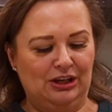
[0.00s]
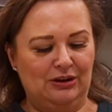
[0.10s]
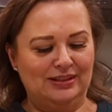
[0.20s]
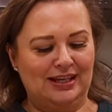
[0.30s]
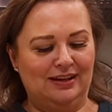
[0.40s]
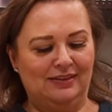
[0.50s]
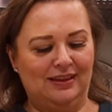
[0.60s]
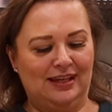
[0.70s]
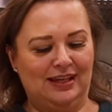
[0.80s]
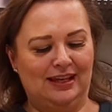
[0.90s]
go down
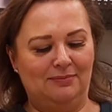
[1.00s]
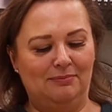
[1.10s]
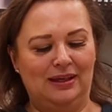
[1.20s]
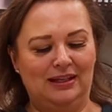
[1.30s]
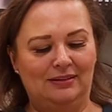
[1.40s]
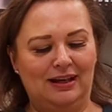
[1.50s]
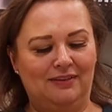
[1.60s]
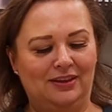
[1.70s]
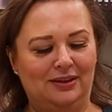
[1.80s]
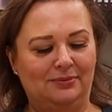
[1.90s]
the middle
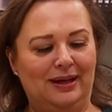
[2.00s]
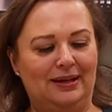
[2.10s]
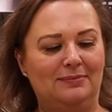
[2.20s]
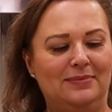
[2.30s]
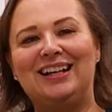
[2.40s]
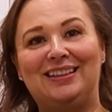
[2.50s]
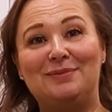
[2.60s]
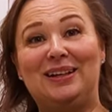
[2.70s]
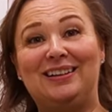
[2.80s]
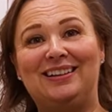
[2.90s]
of the rim, down the
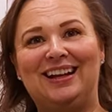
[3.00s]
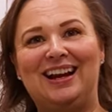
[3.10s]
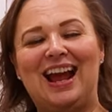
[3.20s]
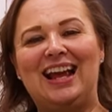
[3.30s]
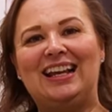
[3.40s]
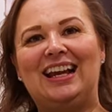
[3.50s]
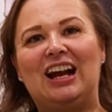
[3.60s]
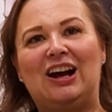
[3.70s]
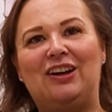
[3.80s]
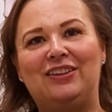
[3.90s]
middle here, and
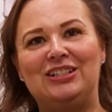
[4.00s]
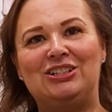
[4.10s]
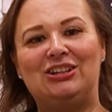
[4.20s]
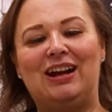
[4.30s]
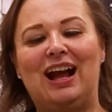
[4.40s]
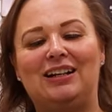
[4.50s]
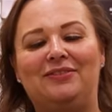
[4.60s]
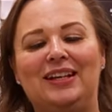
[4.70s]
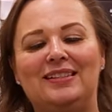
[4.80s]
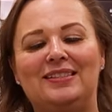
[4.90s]
get all the dirt out
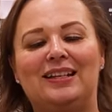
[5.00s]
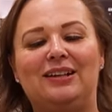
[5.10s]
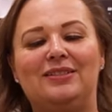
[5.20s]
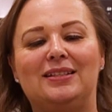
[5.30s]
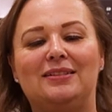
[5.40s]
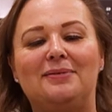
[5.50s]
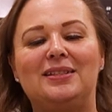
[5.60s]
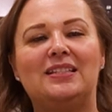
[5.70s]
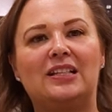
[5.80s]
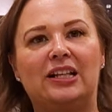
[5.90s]
of it. So sometimes
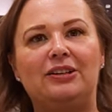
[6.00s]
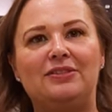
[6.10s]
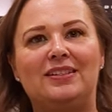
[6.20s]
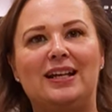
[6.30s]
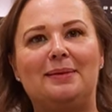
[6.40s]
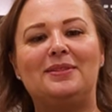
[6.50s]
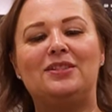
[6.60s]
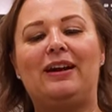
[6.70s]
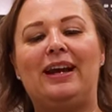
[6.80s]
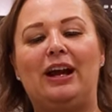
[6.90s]
it's closed up,
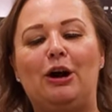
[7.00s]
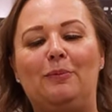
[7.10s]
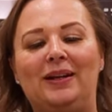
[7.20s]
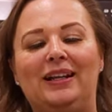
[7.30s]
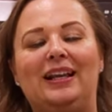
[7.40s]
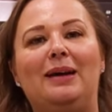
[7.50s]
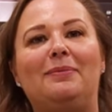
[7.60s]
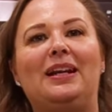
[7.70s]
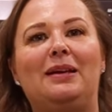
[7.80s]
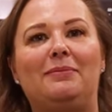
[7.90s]
so I open it up
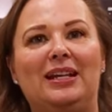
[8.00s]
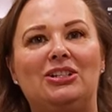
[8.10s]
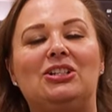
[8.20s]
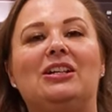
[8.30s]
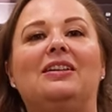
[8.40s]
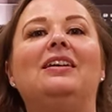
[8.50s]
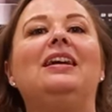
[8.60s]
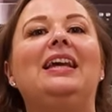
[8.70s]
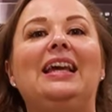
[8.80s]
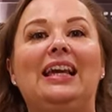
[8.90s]
and I make sure,
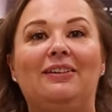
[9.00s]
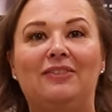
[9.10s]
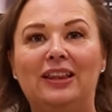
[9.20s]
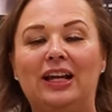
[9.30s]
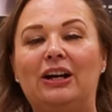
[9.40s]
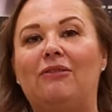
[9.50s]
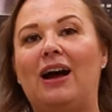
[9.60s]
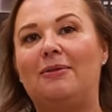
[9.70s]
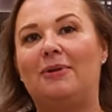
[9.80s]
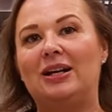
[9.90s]
even though
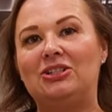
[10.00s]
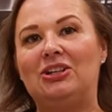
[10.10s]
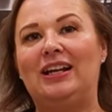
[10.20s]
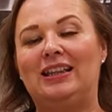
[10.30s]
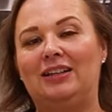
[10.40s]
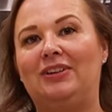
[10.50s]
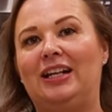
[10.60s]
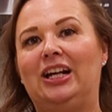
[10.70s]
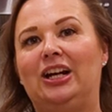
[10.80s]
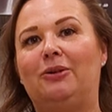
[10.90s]
I washed it in the
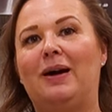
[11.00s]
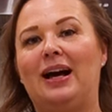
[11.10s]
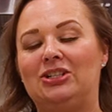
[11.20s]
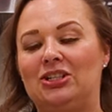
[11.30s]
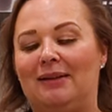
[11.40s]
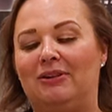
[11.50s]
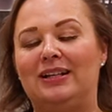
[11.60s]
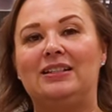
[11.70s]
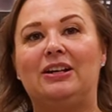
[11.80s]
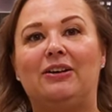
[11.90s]
vinegar wash, I'm
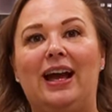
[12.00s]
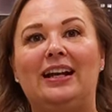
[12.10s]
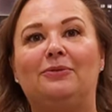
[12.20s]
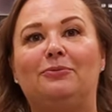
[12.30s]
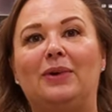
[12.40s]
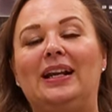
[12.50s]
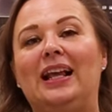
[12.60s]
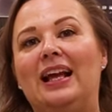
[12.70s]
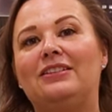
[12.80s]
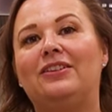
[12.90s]
going to go ahead and run
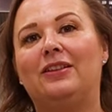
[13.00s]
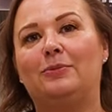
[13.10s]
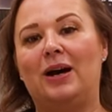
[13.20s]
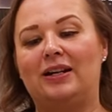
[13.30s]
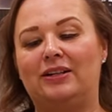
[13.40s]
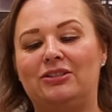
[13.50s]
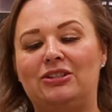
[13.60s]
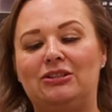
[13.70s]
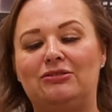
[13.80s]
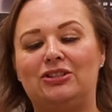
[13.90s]
it under the water
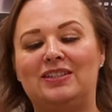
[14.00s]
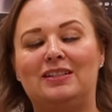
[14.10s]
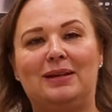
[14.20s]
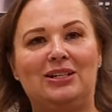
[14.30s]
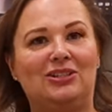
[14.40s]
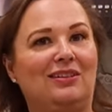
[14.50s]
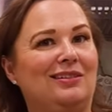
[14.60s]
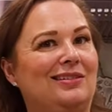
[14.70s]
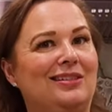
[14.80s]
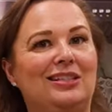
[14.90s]
too, just to make sure
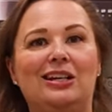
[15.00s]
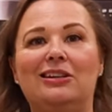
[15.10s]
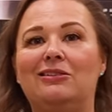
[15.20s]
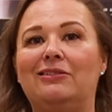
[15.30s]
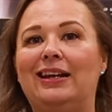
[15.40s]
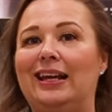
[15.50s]
there's no